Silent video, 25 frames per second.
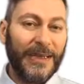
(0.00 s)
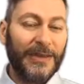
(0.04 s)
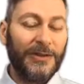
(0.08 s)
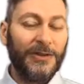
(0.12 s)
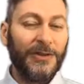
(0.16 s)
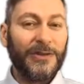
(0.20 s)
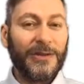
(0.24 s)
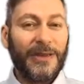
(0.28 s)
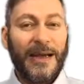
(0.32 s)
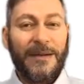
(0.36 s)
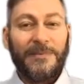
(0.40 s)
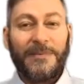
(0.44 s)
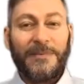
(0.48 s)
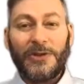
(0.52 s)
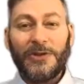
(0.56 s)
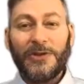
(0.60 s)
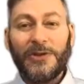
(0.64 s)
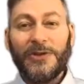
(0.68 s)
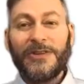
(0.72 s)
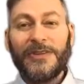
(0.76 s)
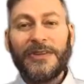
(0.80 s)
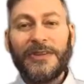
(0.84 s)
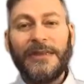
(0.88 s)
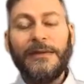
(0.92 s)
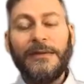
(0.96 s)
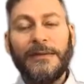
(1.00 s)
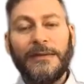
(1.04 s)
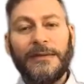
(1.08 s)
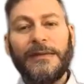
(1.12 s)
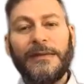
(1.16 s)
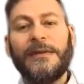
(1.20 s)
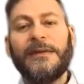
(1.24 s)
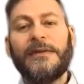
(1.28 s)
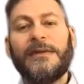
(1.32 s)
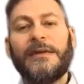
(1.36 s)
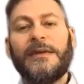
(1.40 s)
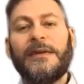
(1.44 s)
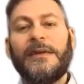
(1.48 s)
take your time. I know it's
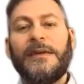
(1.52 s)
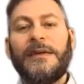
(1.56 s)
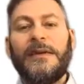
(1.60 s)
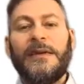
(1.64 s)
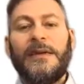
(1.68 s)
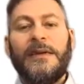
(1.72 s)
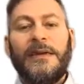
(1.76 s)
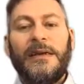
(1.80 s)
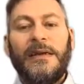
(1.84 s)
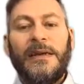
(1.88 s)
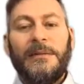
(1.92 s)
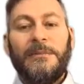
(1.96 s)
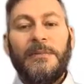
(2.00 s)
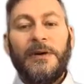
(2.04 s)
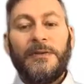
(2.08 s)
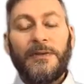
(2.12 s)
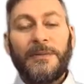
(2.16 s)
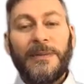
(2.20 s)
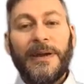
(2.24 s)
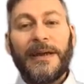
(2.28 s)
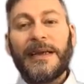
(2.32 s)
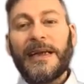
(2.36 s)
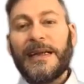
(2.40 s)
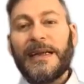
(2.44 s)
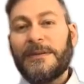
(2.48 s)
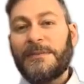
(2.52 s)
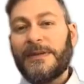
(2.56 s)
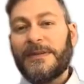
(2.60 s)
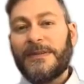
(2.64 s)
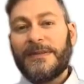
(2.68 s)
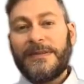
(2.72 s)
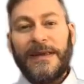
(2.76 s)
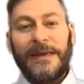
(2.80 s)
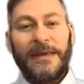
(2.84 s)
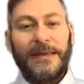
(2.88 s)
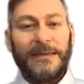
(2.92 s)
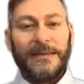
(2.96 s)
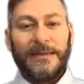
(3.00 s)
easy, but if you make any
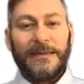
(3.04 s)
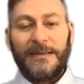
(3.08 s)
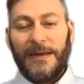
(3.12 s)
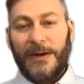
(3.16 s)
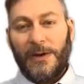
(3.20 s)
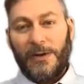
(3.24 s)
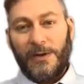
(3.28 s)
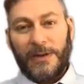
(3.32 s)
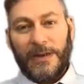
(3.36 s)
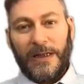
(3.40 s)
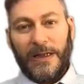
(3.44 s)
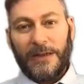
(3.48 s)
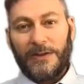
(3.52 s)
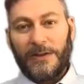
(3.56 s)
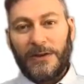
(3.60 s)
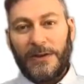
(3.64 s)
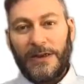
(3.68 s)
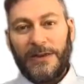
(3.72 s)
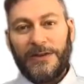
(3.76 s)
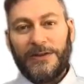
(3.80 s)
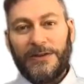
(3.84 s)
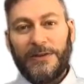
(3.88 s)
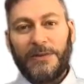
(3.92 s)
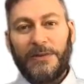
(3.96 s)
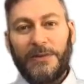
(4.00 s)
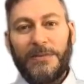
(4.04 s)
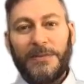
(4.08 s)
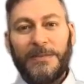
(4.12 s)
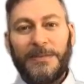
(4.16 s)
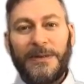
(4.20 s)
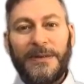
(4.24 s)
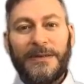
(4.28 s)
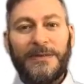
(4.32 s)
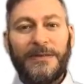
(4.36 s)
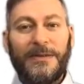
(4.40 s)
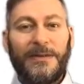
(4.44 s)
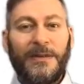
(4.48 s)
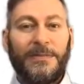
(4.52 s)
mistakes, the whole calculation will be
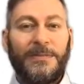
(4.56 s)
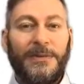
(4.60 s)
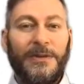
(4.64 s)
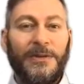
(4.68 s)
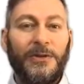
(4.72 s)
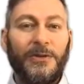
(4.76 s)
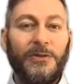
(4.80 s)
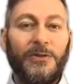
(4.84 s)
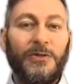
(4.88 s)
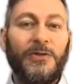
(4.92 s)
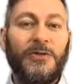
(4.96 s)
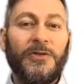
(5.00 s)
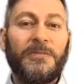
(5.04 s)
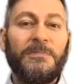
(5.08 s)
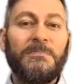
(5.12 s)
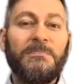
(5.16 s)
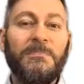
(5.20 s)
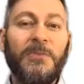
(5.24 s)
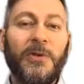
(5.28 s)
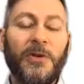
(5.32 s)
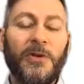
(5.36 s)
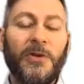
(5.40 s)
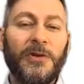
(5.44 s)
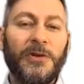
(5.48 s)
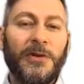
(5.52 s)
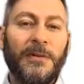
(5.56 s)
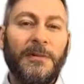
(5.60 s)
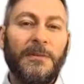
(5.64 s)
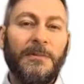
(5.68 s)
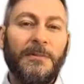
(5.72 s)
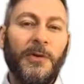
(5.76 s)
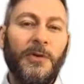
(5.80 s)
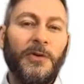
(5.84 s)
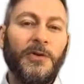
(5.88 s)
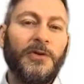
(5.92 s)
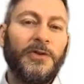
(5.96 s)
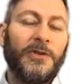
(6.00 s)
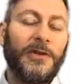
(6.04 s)
messed up and you lose
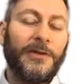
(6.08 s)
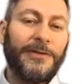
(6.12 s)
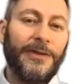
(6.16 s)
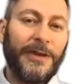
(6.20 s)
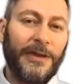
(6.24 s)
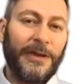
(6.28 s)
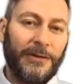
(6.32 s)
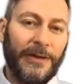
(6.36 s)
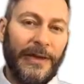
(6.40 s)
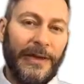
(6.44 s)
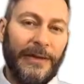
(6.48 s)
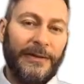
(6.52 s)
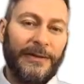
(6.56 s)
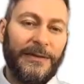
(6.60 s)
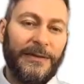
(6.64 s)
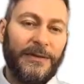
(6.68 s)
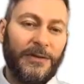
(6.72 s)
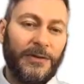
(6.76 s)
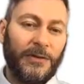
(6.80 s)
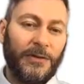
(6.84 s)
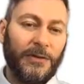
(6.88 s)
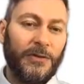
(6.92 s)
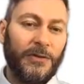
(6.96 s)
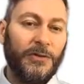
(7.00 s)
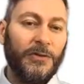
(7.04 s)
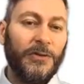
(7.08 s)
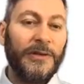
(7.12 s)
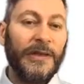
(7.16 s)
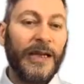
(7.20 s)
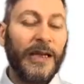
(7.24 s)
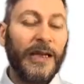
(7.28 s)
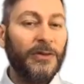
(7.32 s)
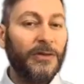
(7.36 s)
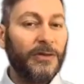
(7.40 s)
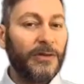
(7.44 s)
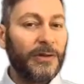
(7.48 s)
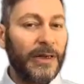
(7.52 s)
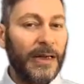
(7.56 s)
most of the grade. So do
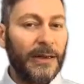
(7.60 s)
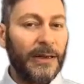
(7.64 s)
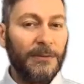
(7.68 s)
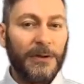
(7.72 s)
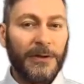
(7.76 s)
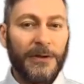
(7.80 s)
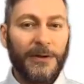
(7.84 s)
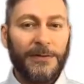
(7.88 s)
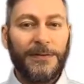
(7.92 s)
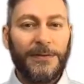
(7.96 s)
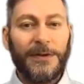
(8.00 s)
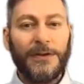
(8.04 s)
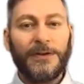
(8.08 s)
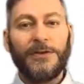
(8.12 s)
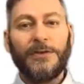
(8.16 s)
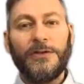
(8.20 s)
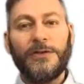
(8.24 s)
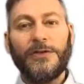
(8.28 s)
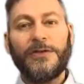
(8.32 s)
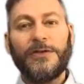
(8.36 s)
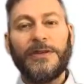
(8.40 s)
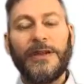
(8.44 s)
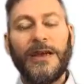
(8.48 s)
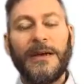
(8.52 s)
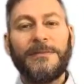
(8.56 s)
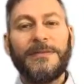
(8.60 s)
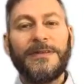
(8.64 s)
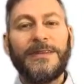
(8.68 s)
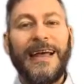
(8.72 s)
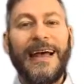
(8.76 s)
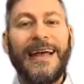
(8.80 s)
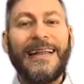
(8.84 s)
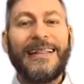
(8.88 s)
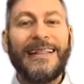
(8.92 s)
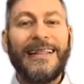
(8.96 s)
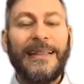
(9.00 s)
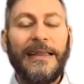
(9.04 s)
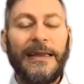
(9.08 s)
take your time with the first 2 steps.
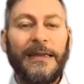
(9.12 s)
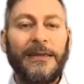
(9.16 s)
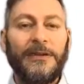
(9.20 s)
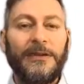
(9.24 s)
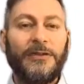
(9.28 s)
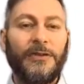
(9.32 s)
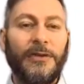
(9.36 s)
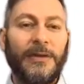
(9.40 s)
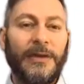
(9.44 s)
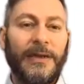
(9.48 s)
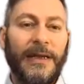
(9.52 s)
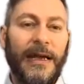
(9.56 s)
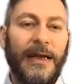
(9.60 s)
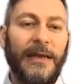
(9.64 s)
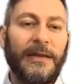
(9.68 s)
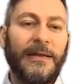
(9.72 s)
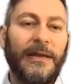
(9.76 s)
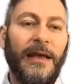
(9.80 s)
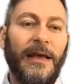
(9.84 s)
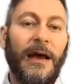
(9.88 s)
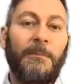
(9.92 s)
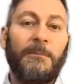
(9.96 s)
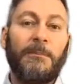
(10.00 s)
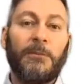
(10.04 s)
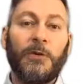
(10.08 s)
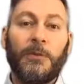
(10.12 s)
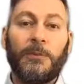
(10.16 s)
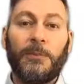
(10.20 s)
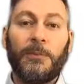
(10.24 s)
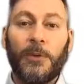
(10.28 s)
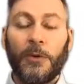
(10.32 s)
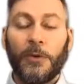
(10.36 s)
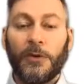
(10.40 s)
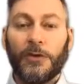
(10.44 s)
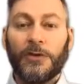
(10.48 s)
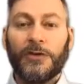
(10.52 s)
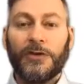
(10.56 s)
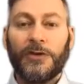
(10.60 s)
At least you'll get a
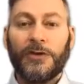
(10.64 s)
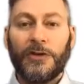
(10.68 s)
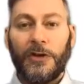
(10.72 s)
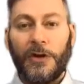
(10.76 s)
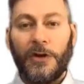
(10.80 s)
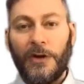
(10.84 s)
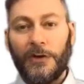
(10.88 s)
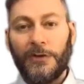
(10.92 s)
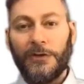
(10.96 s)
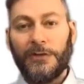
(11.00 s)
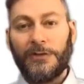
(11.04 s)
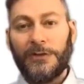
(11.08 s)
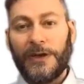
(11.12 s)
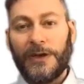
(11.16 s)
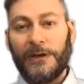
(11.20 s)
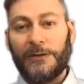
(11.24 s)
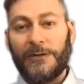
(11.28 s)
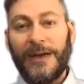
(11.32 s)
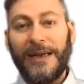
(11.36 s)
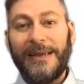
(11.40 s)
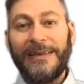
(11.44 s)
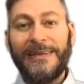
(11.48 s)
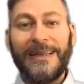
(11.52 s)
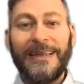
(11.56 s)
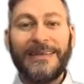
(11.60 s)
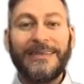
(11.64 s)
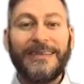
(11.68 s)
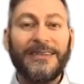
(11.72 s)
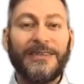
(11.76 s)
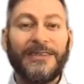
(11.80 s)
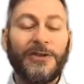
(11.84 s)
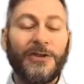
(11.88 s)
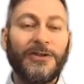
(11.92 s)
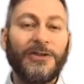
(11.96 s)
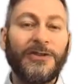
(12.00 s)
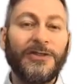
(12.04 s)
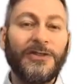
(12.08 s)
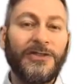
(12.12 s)
proportion of the grade that
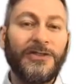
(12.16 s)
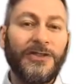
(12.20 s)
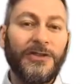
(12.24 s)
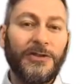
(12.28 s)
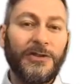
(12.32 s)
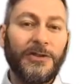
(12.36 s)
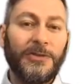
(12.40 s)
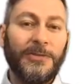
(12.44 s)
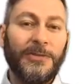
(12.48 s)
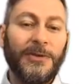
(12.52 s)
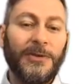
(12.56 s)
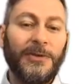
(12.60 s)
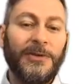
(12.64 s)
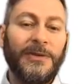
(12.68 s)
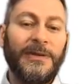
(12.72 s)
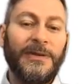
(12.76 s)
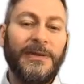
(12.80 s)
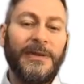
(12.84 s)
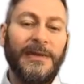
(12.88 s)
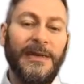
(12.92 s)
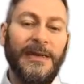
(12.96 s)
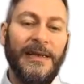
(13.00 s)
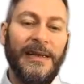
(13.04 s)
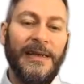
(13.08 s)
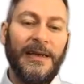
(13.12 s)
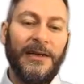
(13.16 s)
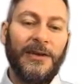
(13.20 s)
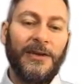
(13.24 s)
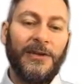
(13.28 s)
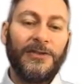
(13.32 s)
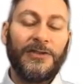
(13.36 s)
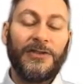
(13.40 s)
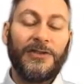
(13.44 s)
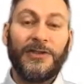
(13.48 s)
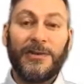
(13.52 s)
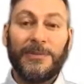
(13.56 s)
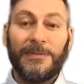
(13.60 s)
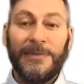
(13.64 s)
is considerably
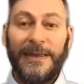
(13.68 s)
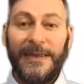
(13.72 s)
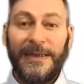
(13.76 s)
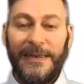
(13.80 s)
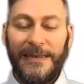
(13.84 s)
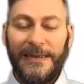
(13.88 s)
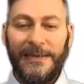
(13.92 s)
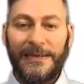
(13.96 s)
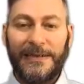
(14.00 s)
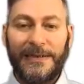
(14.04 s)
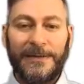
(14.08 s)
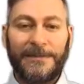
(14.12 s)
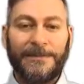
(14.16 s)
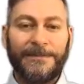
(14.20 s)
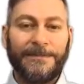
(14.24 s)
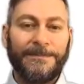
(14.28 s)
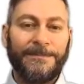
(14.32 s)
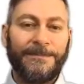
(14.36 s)
easy.